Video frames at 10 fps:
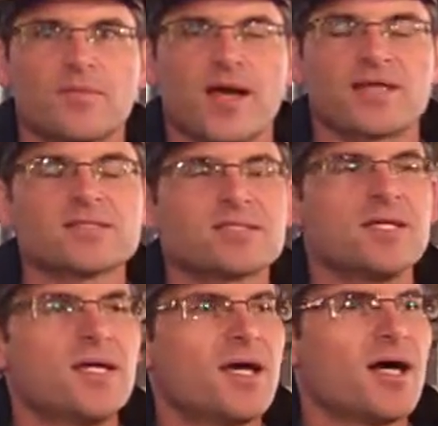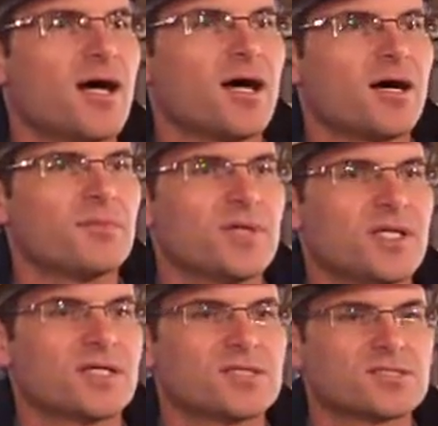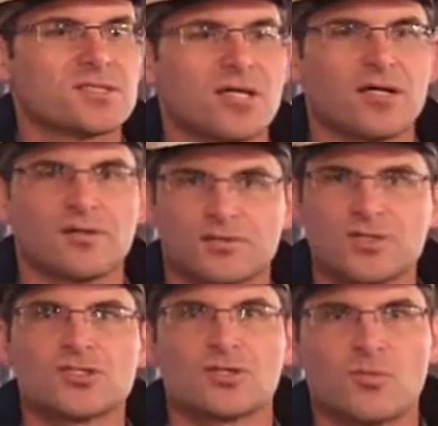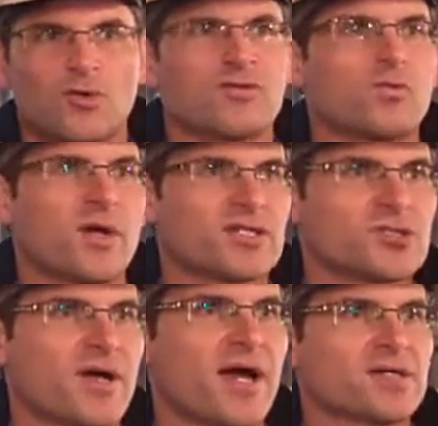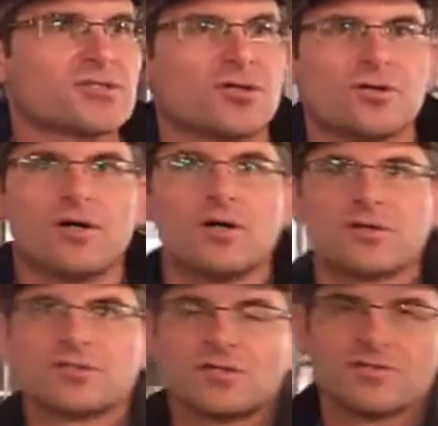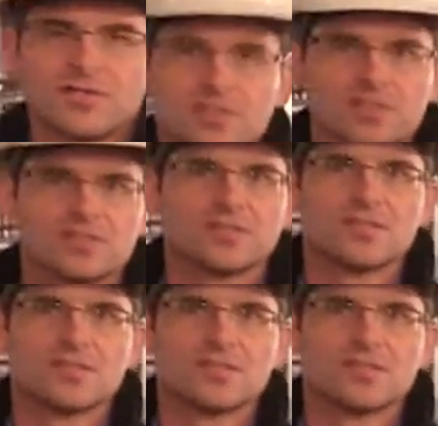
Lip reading: the past. It is considered more of a racetrack. So all the services, in